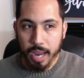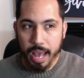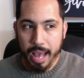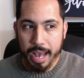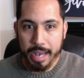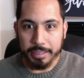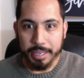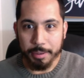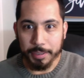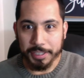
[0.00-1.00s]
as
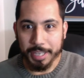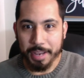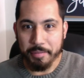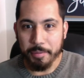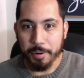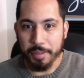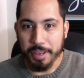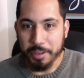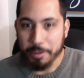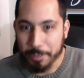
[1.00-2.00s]
he would say for
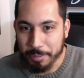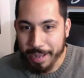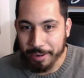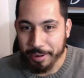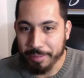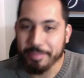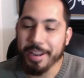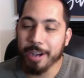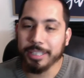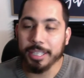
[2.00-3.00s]
the YouTube algorithm.
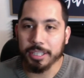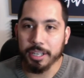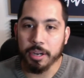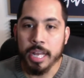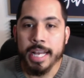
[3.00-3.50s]
No, seriously though.